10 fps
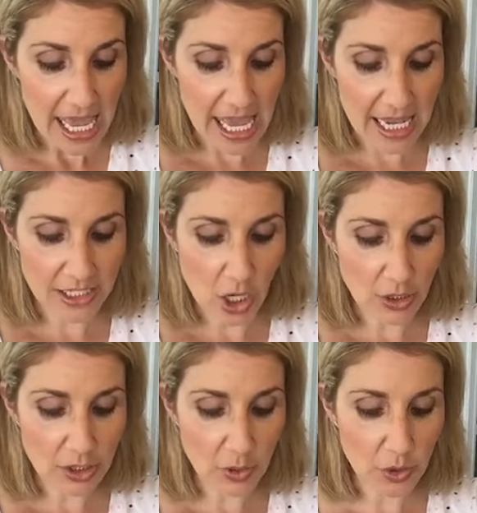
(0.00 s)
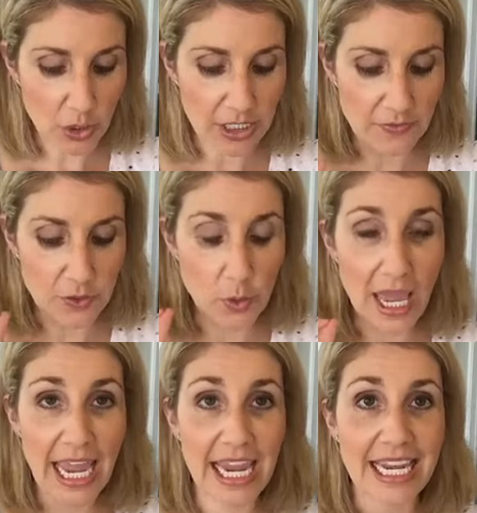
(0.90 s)
It is also good to
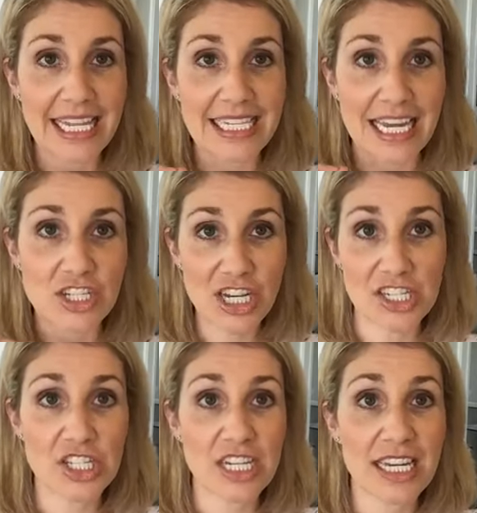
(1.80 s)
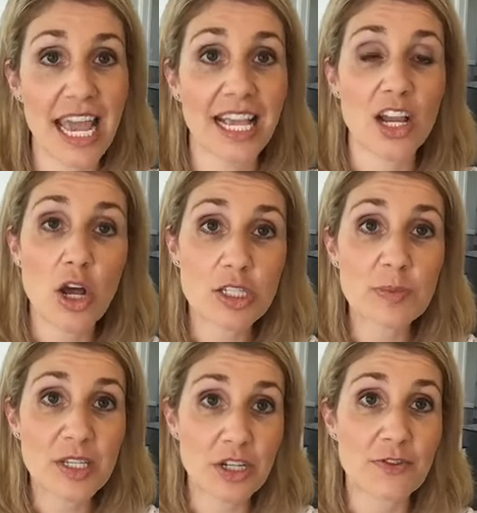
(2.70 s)
aid in digestion and can
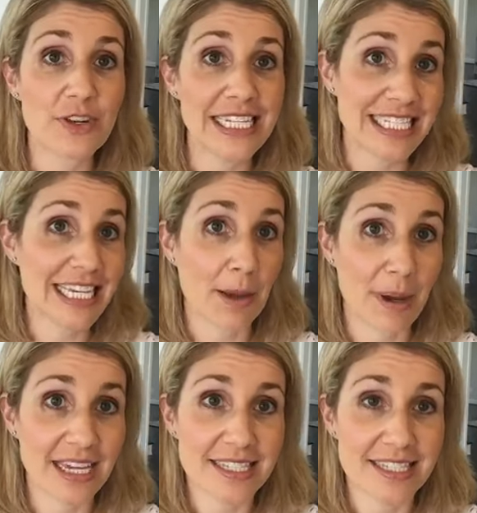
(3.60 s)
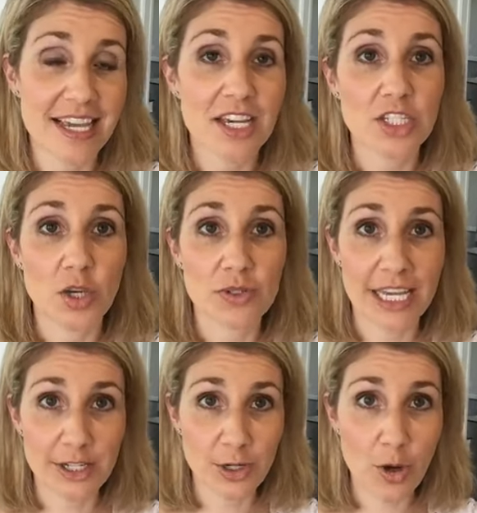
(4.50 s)
also be good for insect bites. So
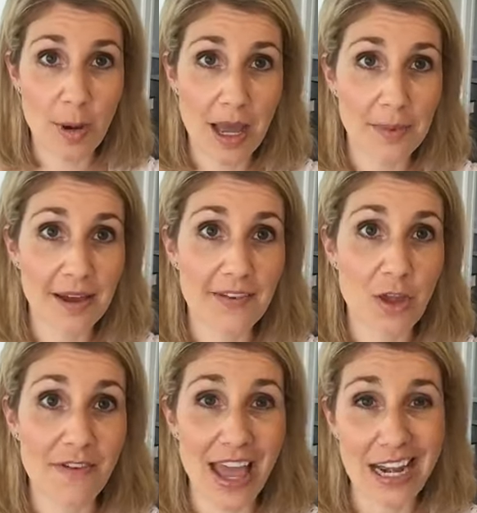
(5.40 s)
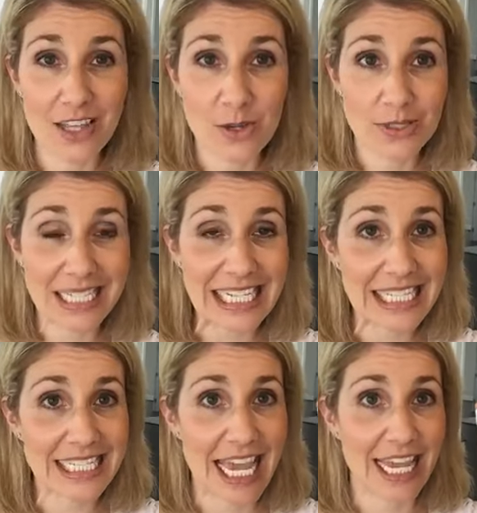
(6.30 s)
take your copaiba if you have any of those
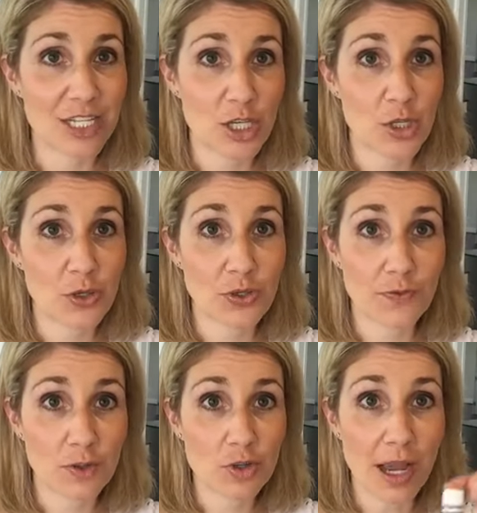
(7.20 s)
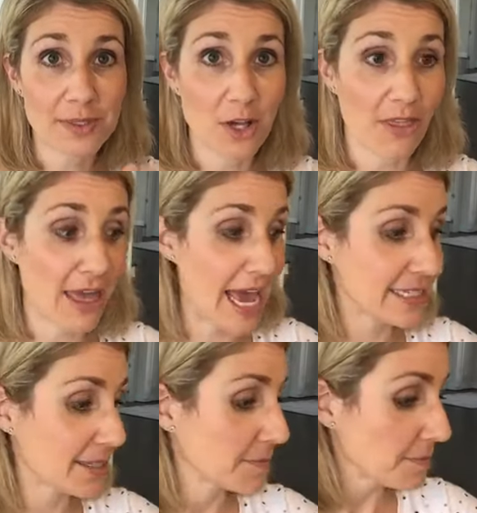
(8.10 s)
needs and use your few drops on that.